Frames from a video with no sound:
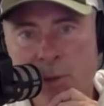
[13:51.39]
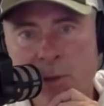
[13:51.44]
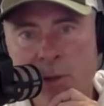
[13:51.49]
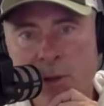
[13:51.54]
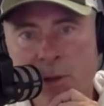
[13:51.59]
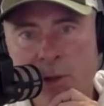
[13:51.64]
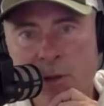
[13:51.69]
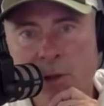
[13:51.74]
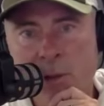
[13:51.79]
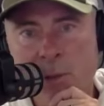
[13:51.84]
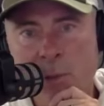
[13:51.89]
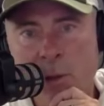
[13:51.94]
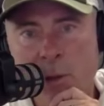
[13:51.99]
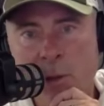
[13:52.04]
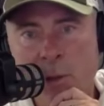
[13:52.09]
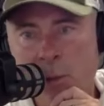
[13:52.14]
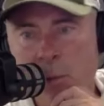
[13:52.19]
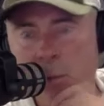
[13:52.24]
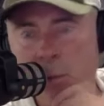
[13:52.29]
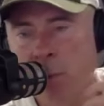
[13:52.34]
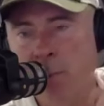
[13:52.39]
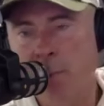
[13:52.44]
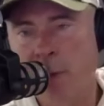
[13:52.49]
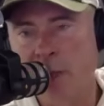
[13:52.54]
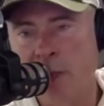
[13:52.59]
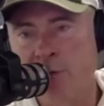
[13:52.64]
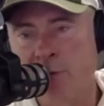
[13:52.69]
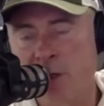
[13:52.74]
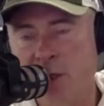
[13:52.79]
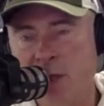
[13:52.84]
to think that someone, I mean, what did
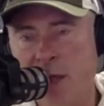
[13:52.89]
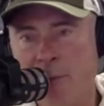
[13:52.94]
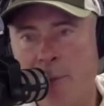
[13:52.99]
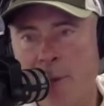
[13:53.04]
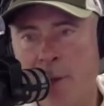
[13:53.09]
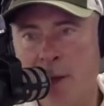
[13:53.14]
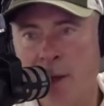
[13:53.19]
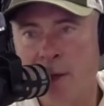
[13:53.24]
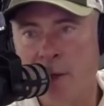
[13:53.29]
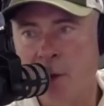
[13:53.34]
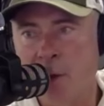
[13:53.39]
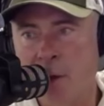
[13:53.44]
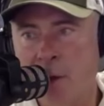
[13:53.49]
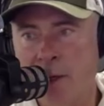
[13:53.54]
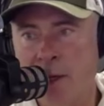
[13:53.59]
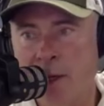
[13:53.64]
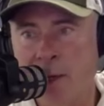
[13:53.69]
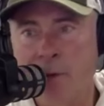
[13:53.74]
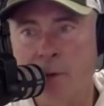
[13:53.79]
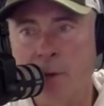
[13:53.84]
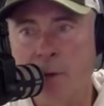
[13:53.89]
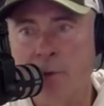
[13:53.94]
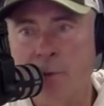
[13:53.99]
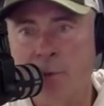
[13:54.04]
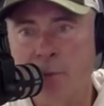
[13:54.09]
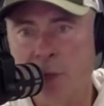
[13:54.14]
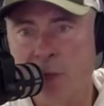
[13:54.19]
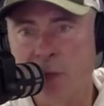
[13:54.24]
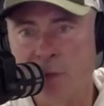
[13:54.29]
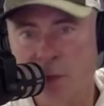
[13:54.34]
Max Verstappen the other night, came through
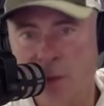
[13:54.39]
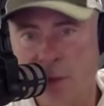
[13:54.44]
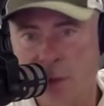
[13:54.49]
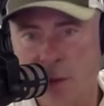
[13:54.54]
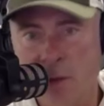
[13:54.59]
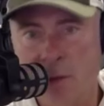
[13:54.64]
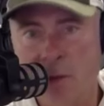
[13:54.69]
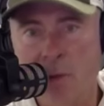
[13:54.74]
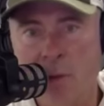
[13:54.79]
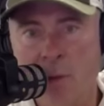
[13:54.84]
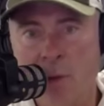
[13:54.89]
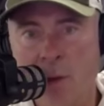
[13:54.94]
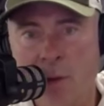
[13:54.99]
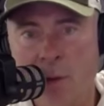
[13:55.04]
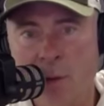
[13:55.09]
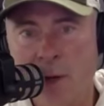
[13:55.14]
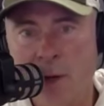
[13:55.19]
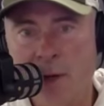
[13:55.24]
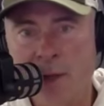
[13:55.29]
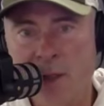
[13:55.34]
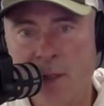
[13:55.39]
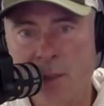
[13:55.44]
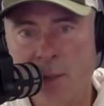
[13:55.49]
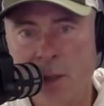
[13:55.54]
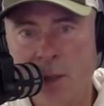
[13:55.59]
from 17th to win the race?